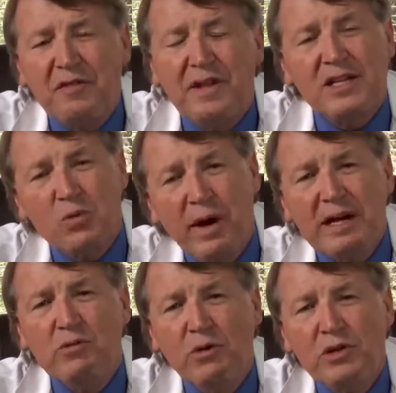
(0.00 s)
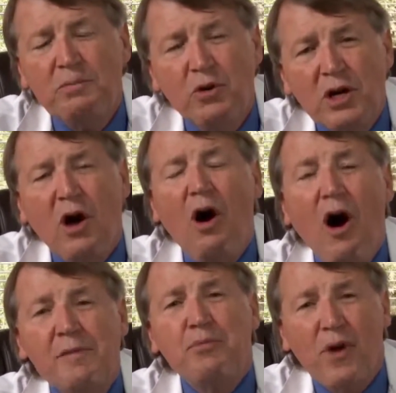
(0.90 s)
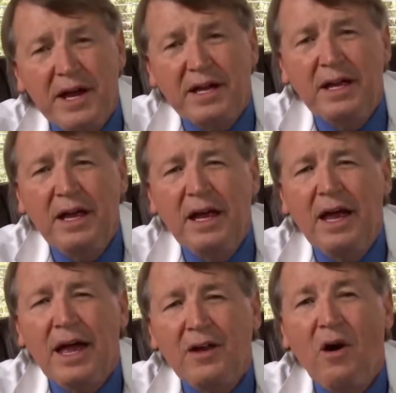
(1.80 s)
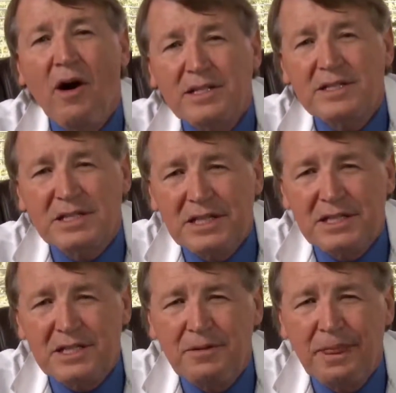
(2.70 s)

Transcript: That's why I wrote the book Heartbreak and Heart Disease.